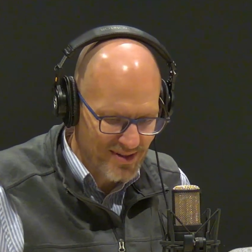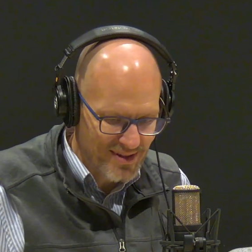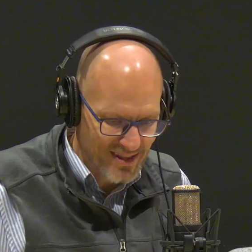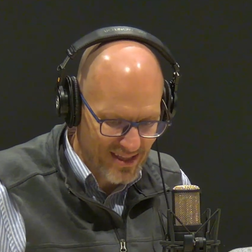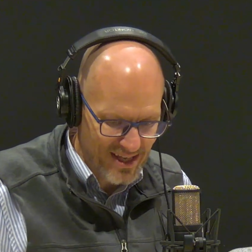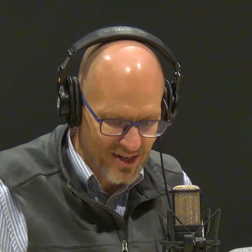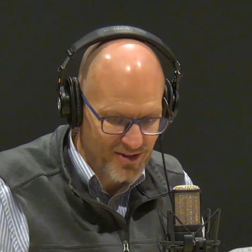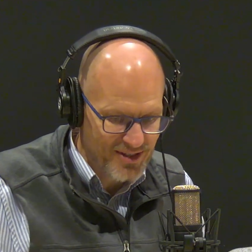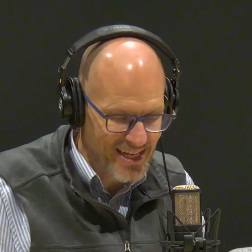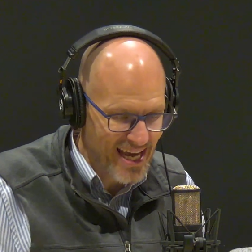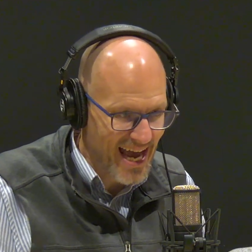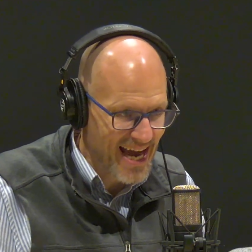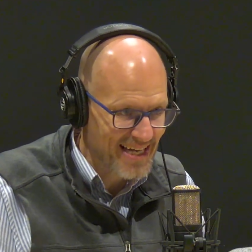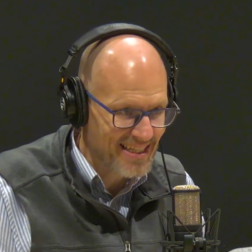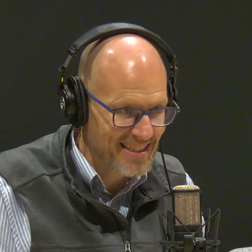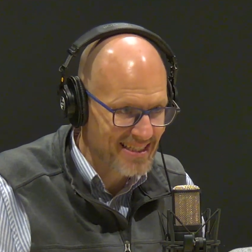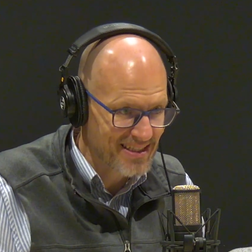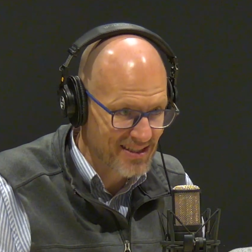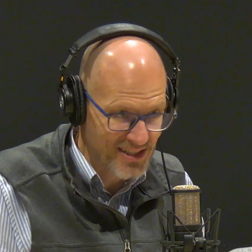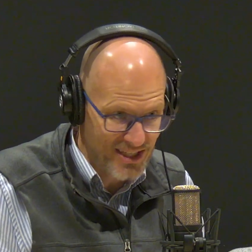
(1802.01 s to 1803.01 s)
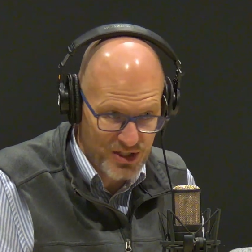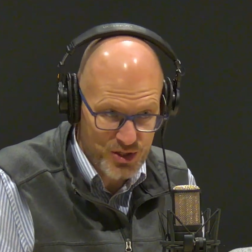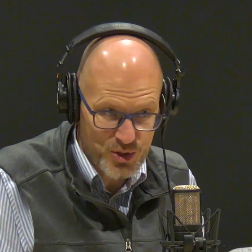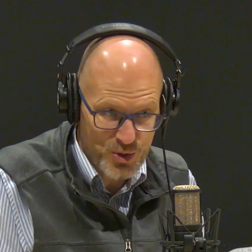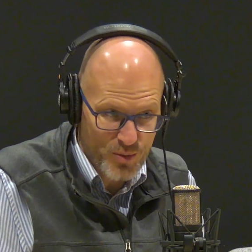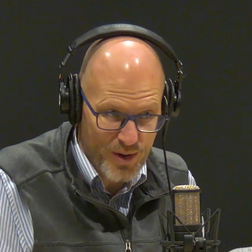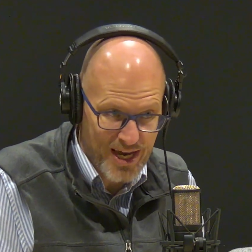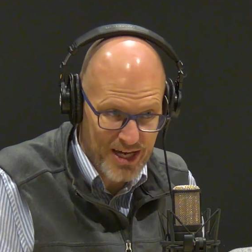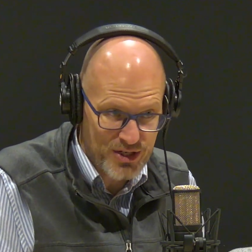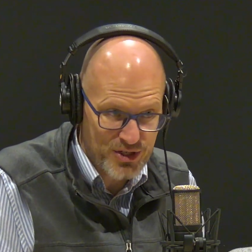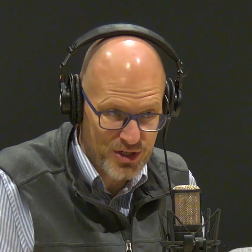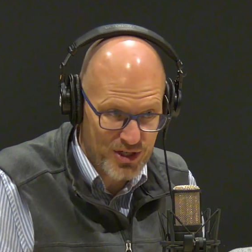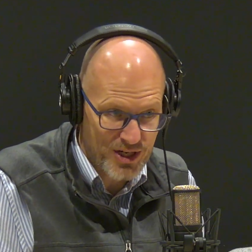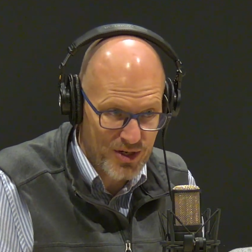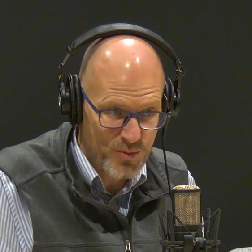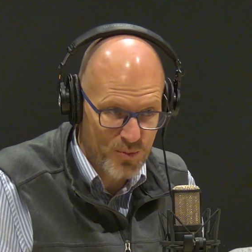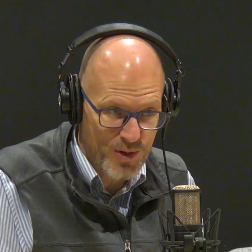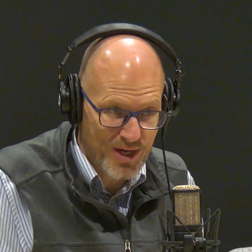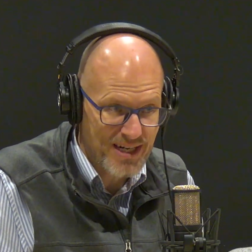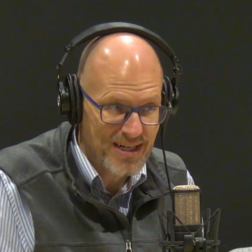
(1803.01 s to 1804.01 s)
their tax situation
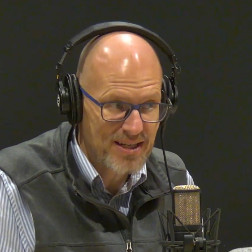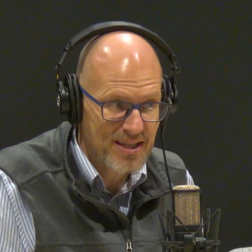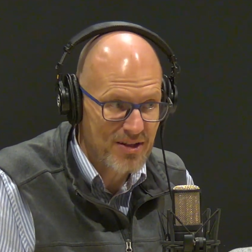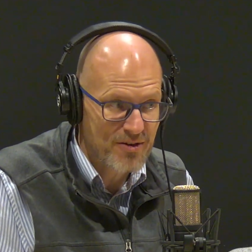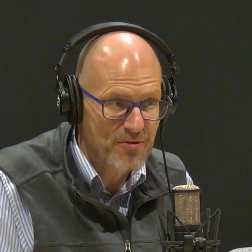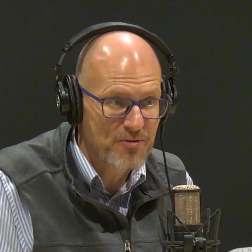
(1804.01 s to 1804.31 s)
and what the